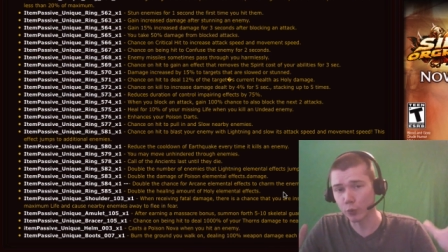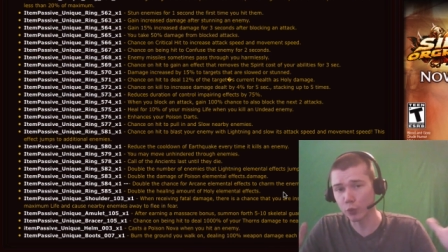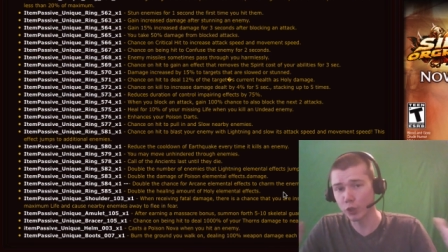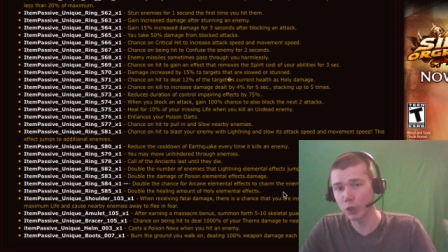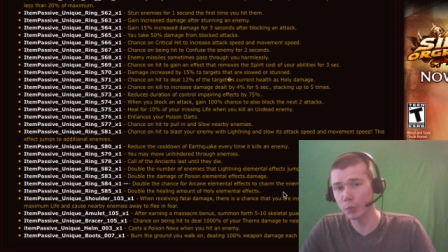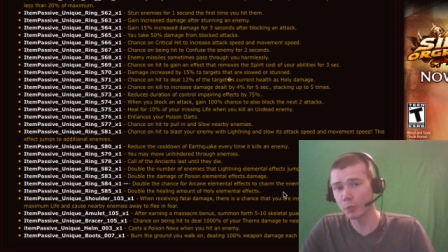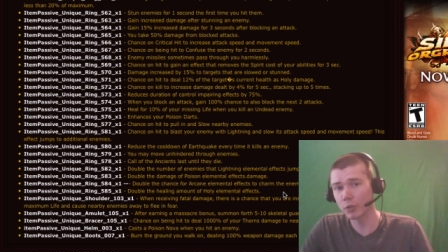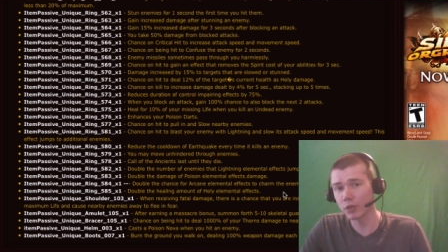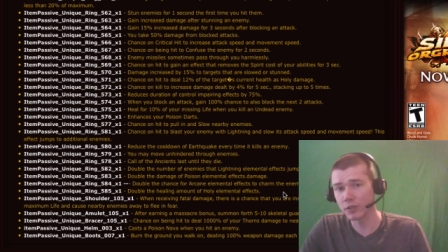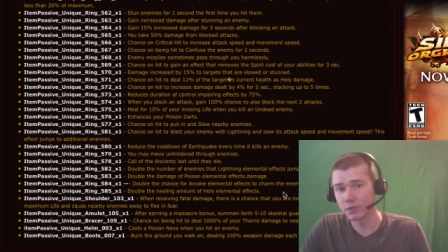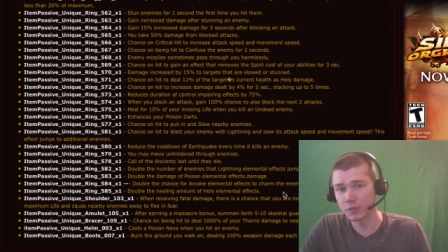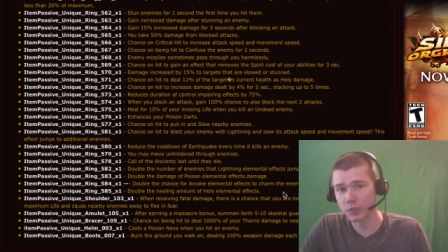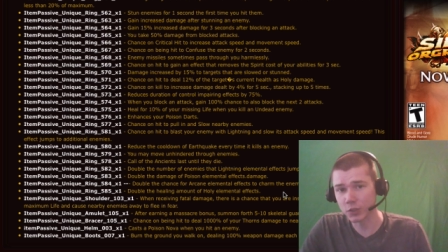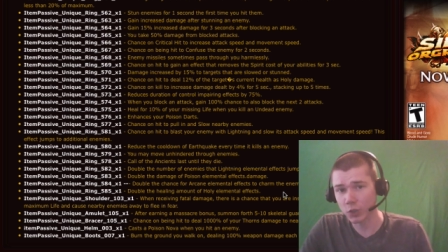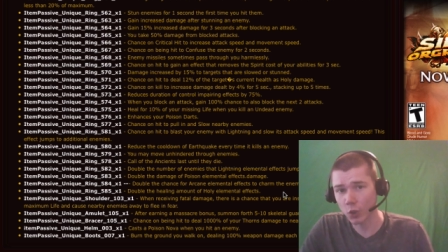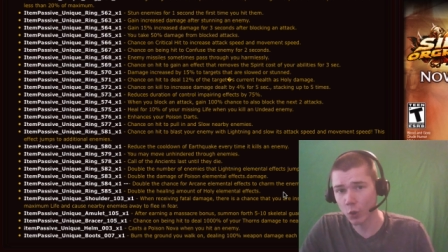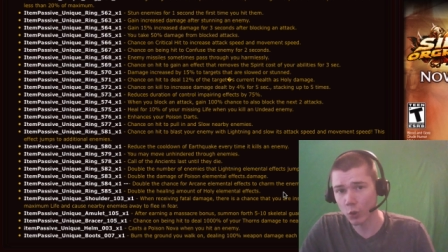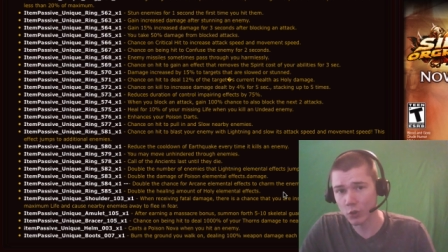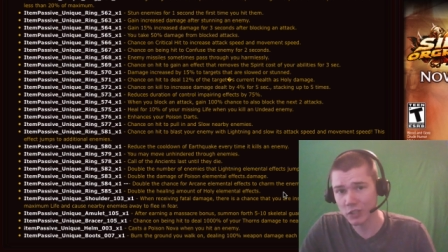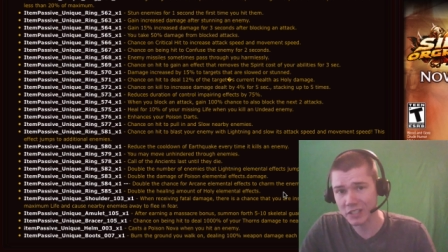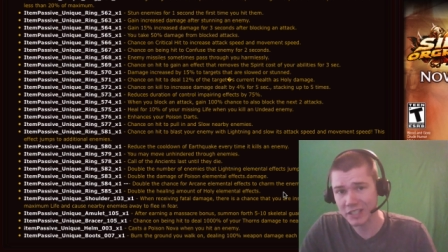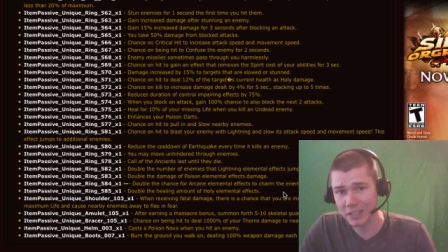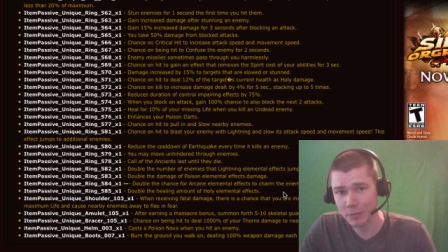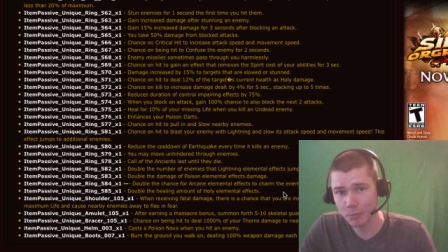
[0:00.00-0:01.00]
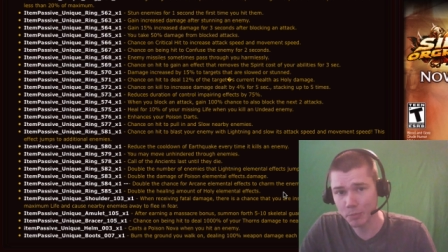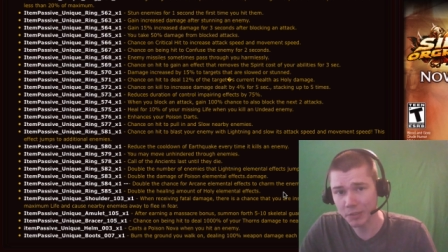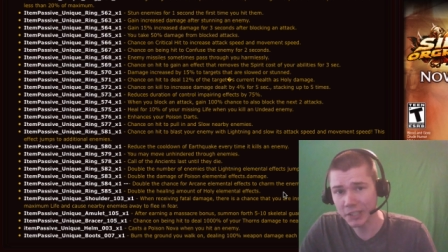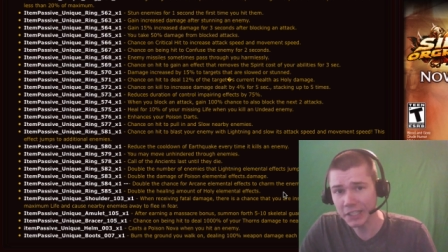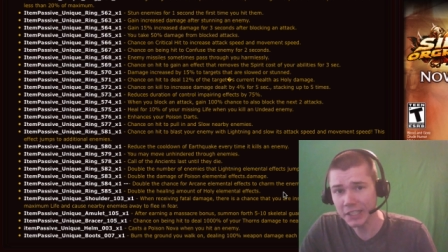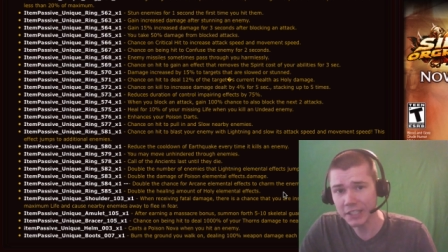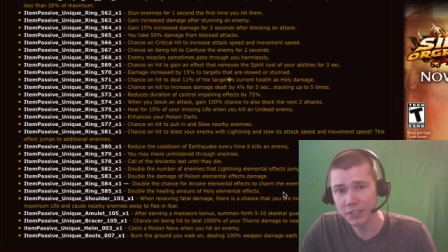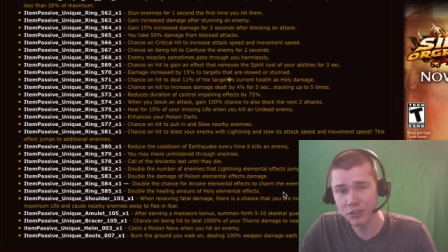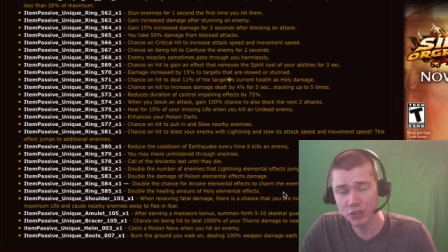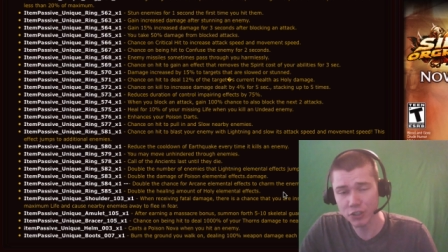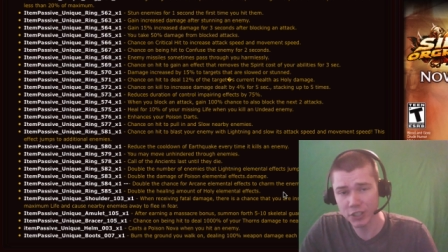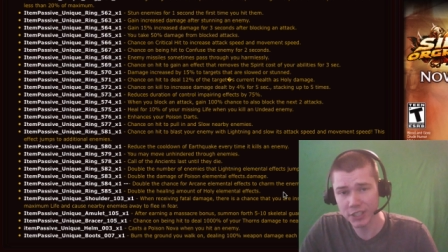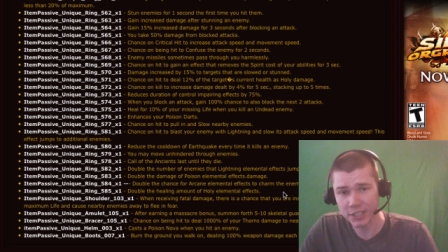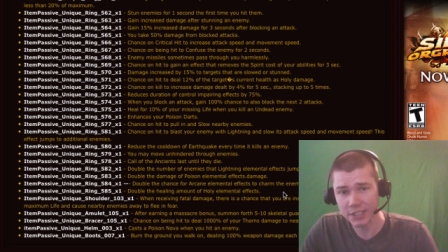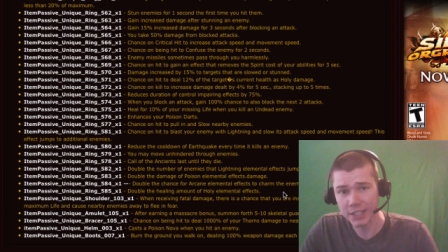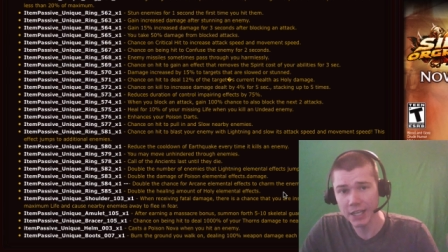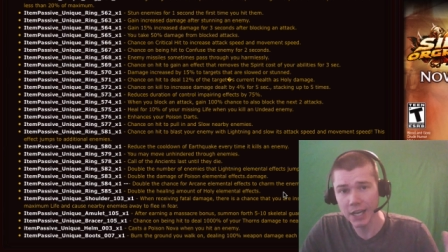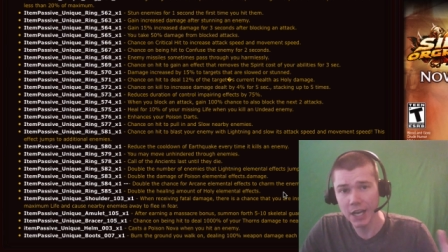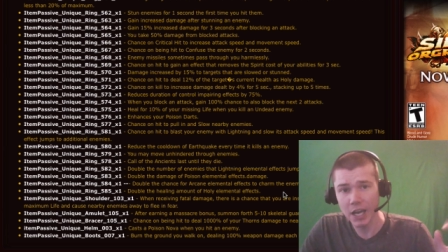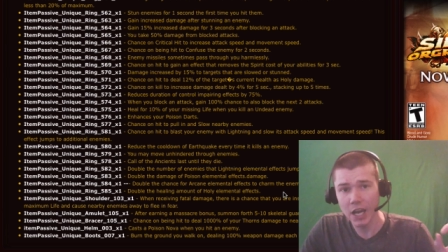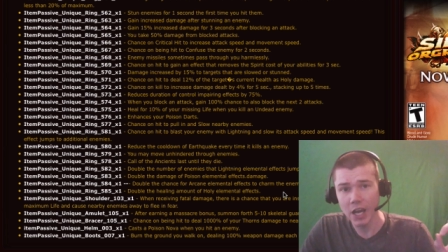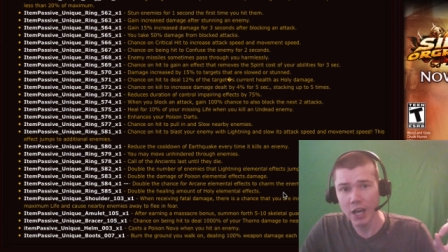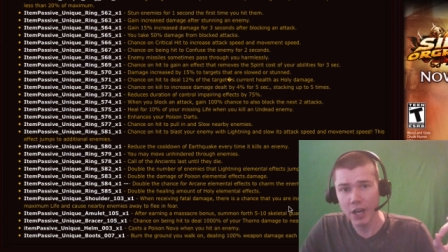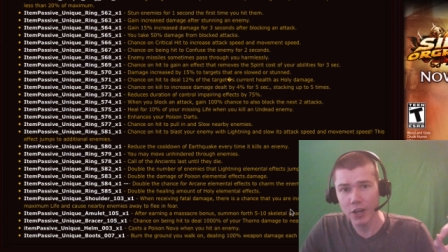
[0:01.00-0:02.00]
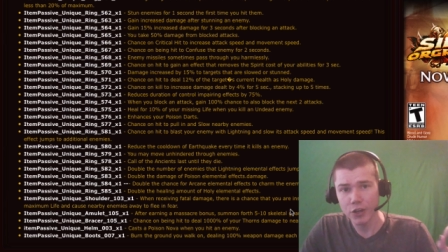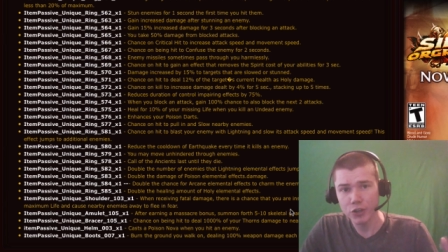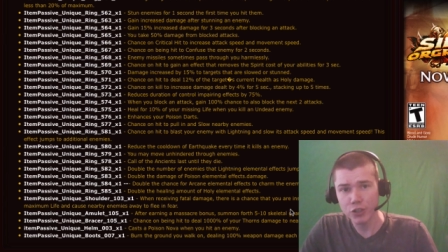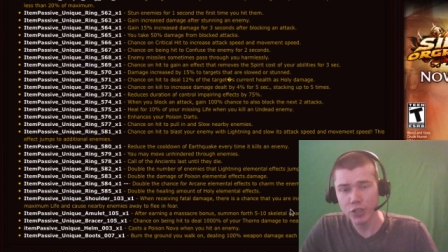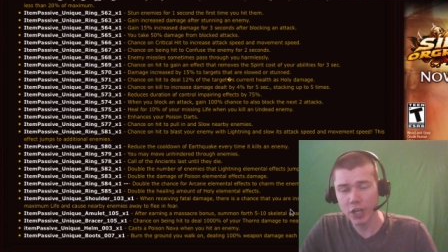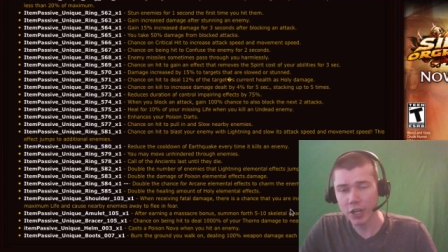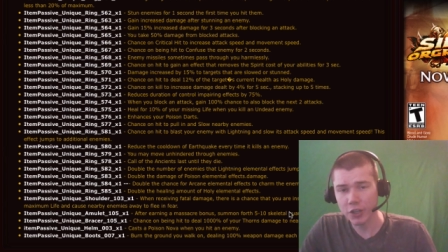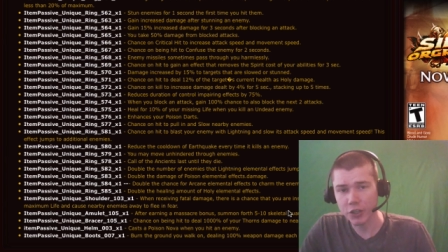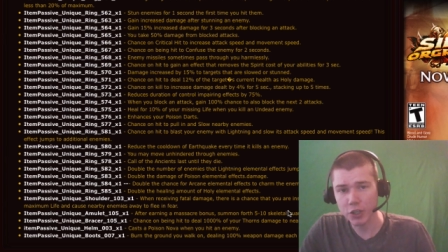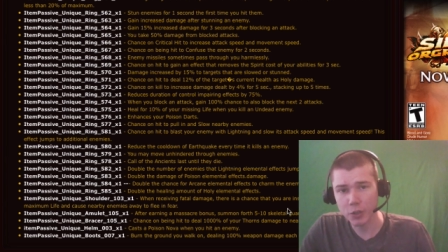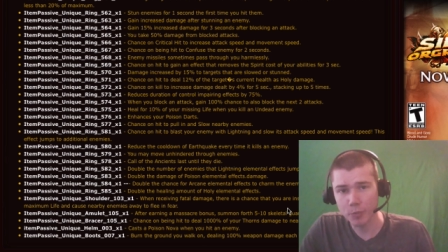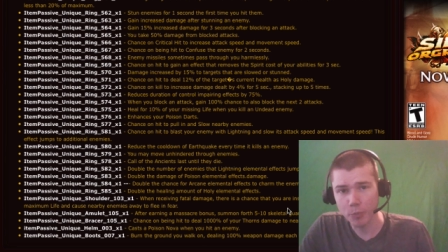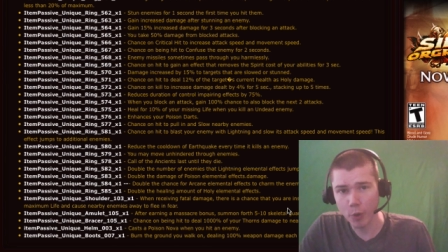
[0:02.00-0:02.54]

Reaper of Souls, then please just check your